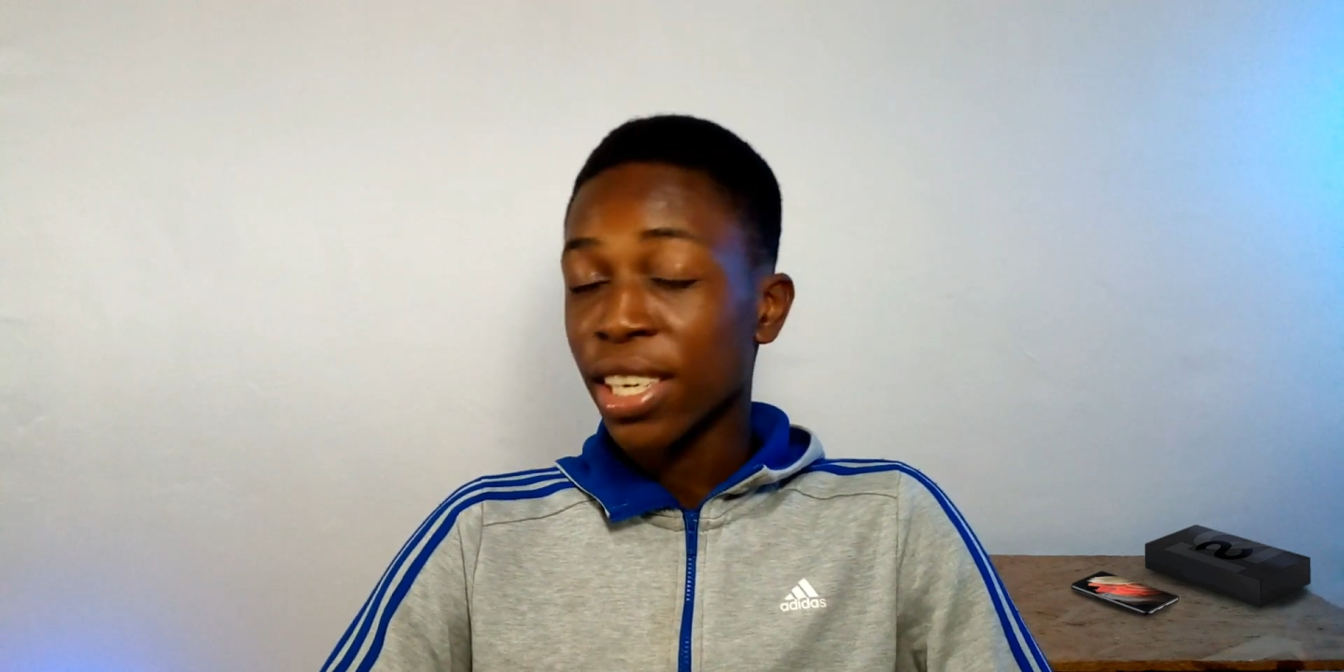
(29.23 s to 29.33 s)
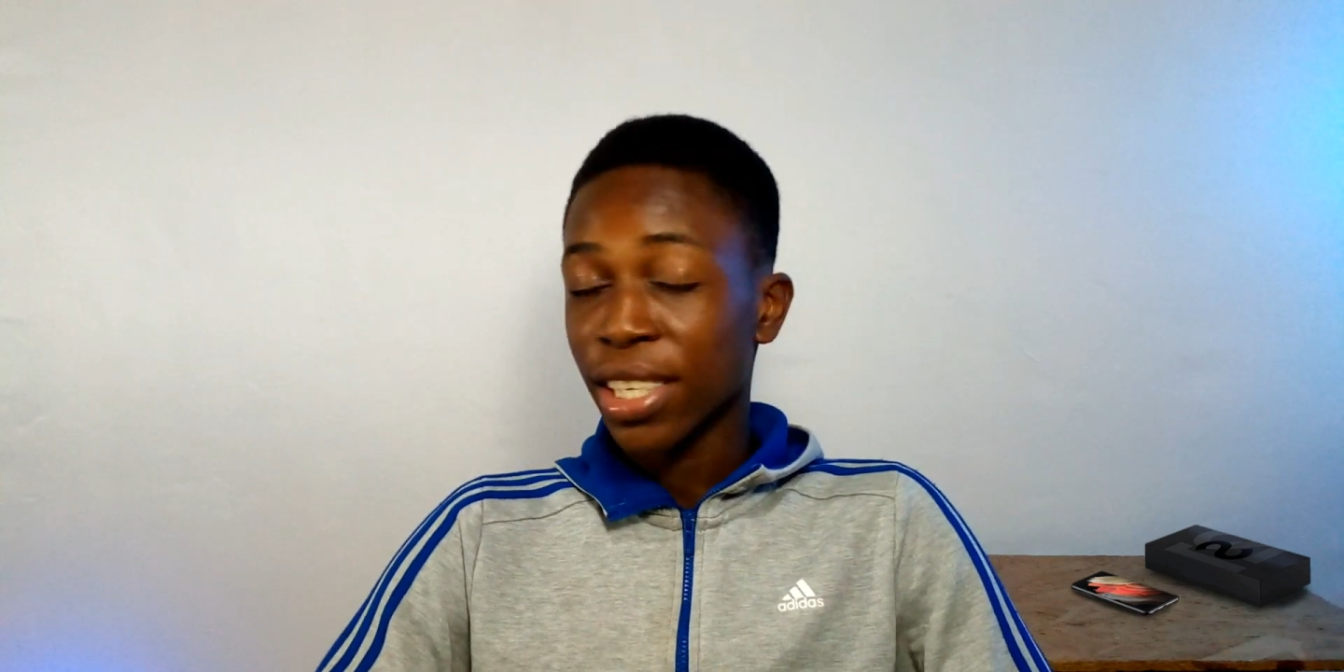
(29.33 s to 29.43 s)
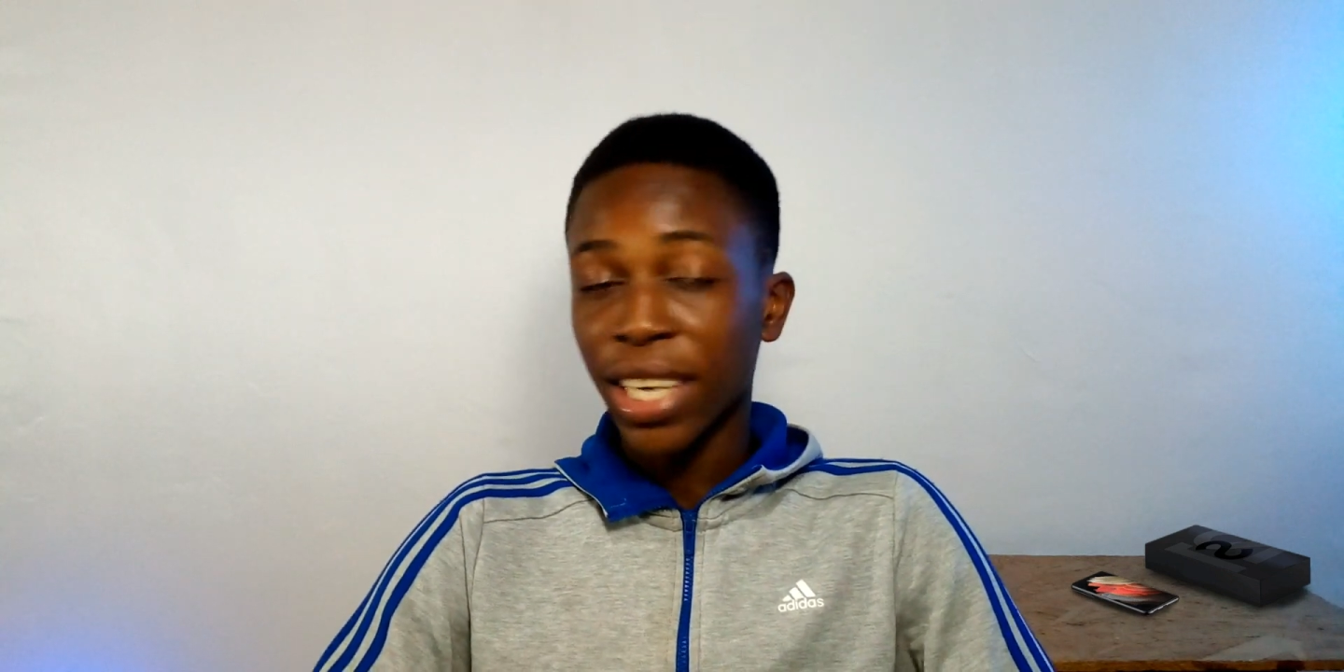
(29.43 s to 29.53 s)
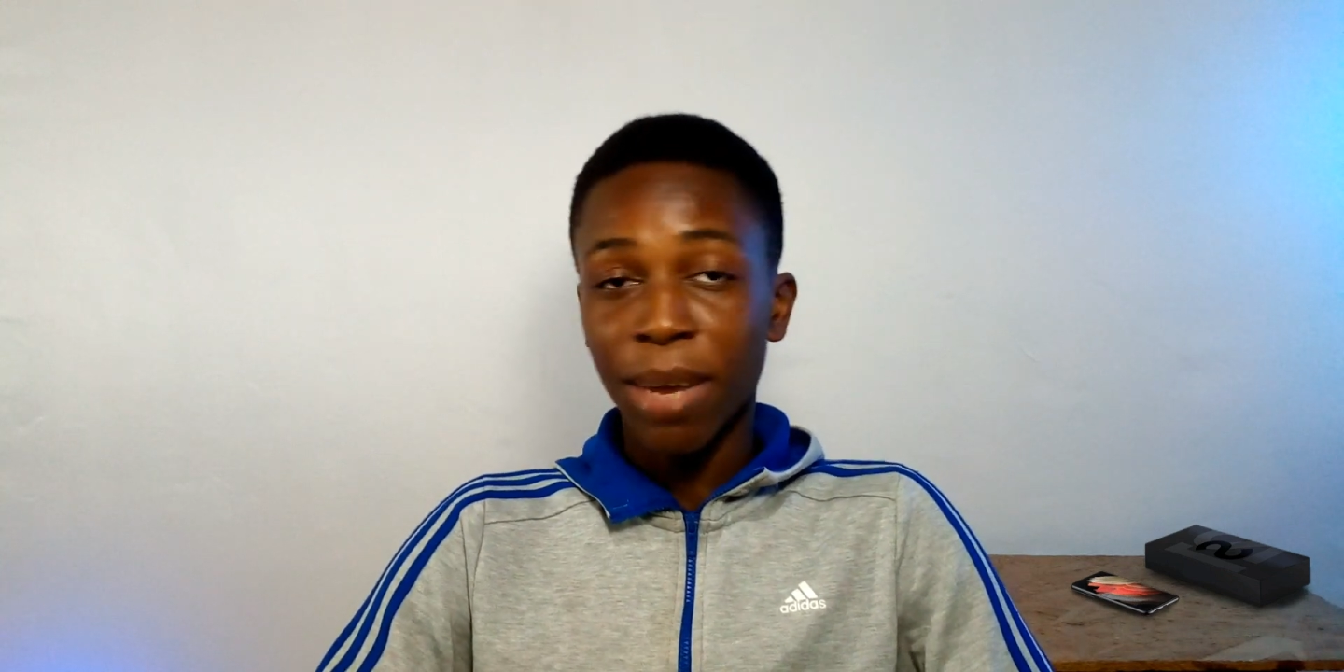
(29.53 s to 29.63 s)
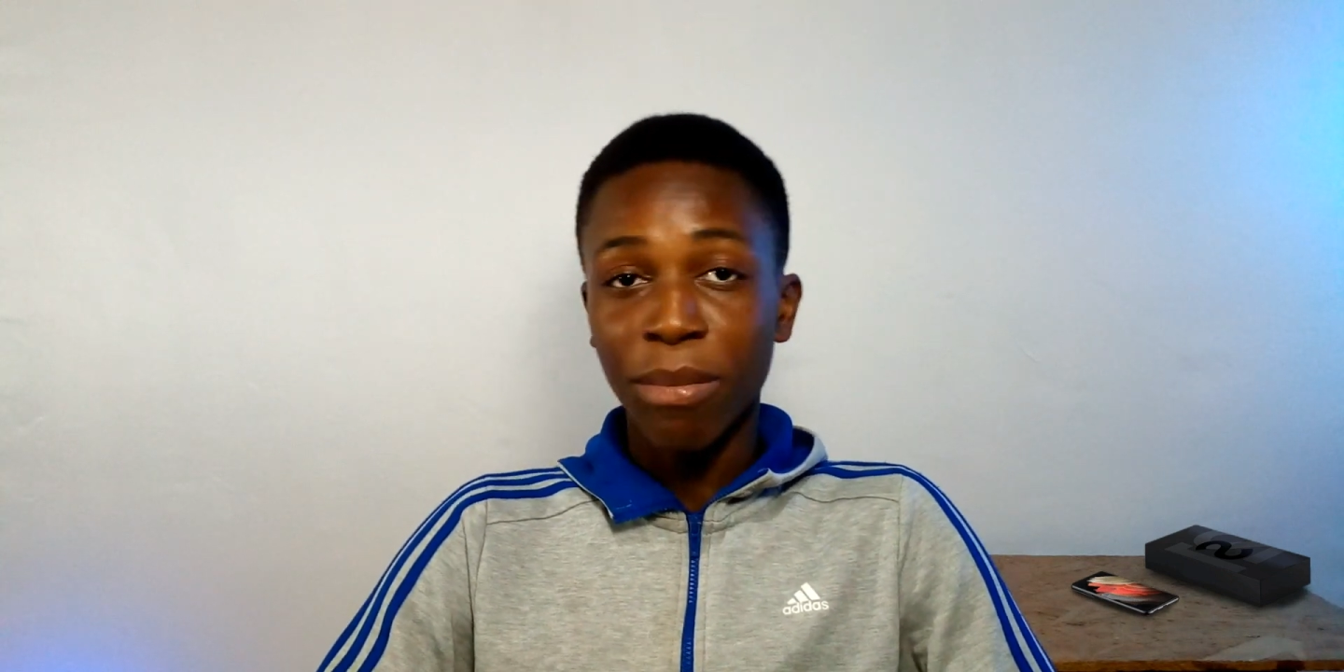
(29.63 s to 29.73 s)

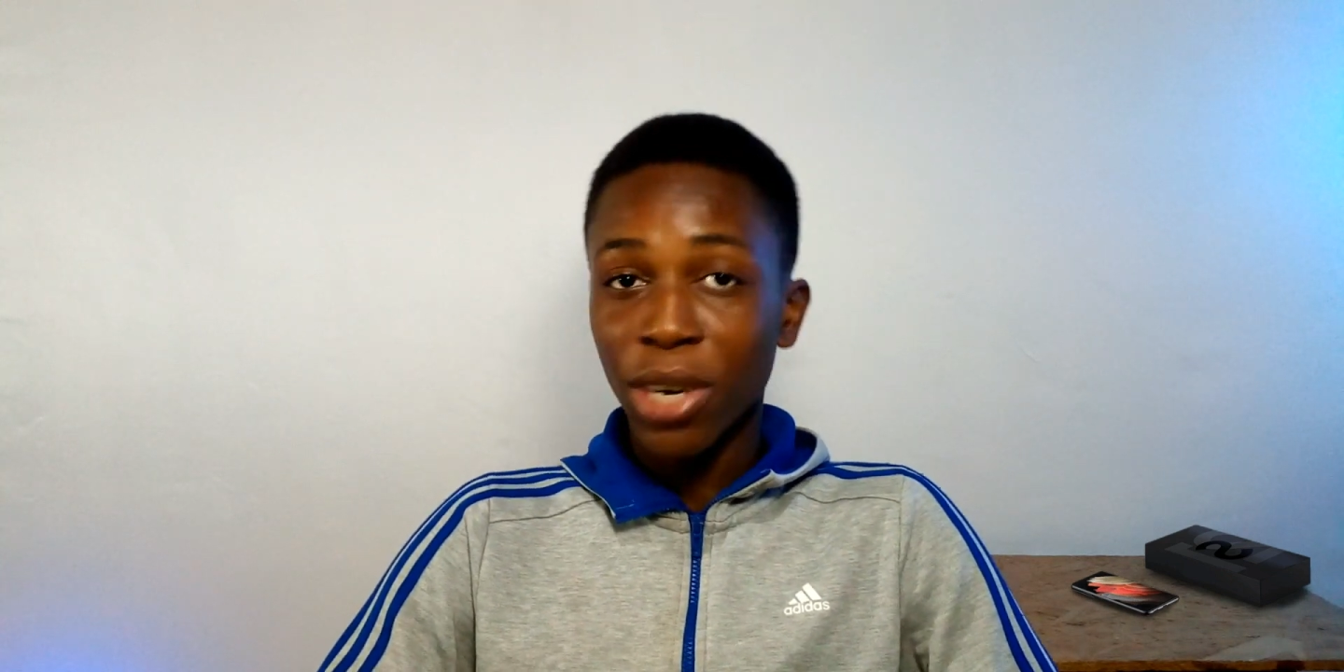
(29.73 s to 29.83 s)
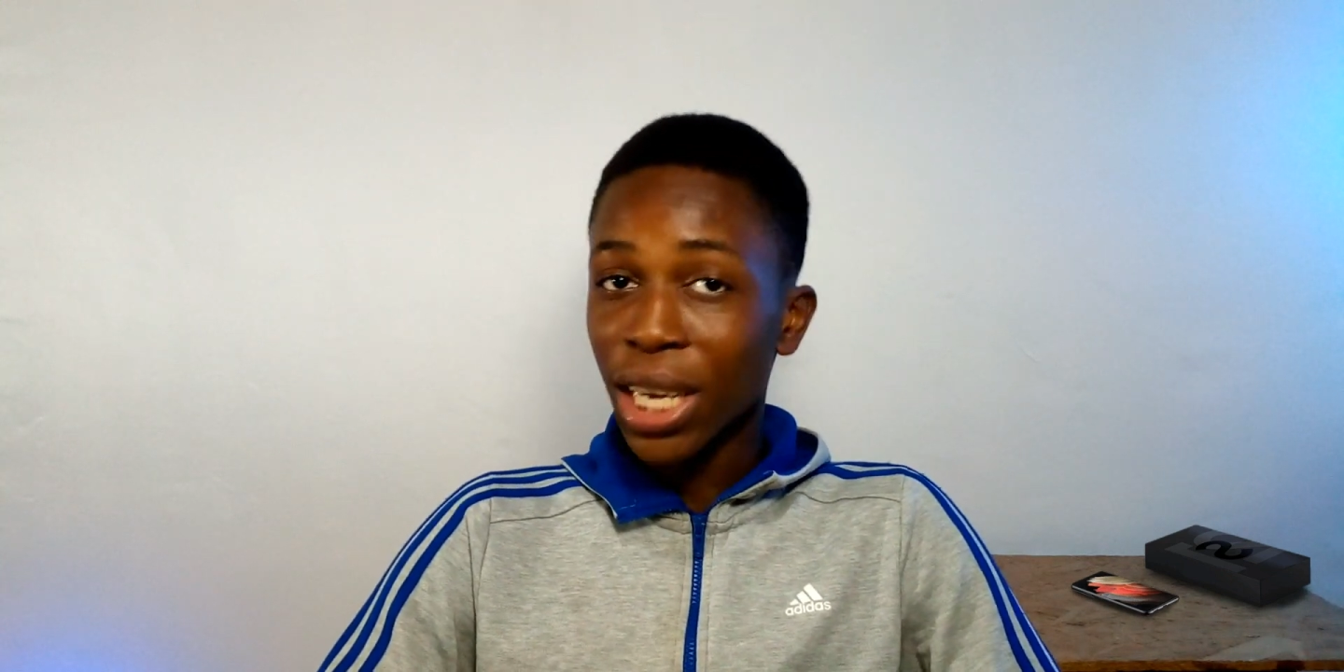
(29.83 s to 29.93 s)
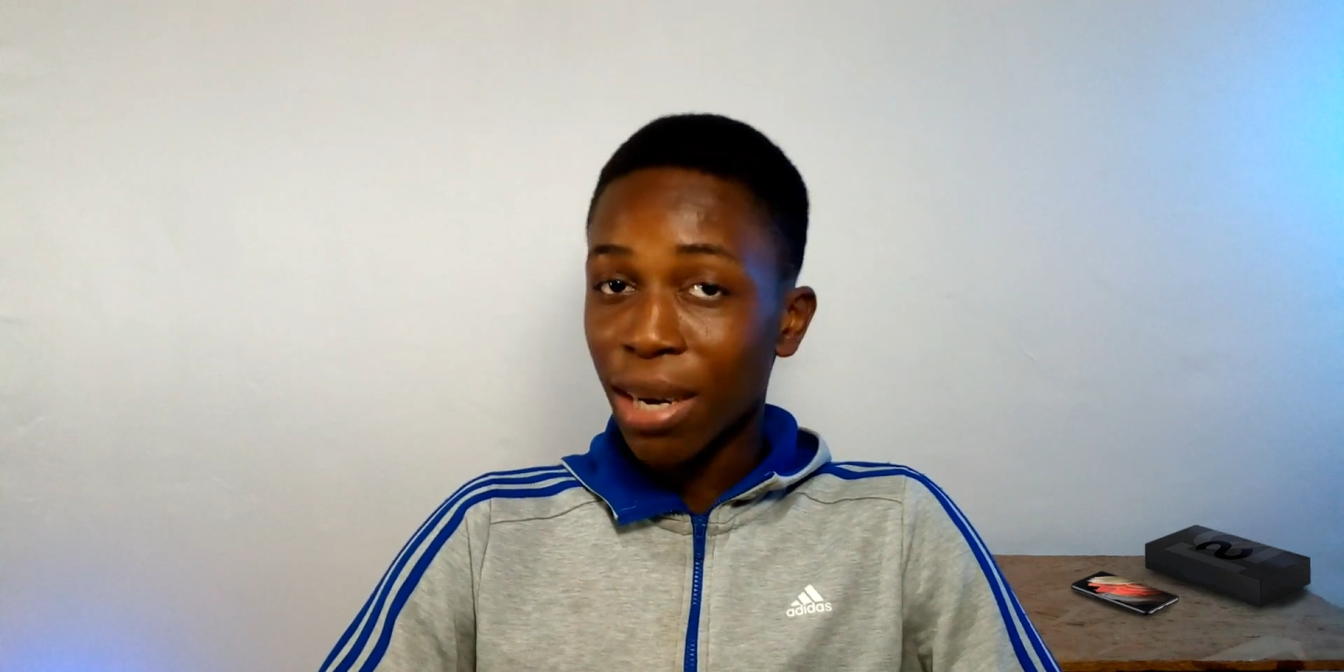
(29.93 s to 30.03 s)
their mother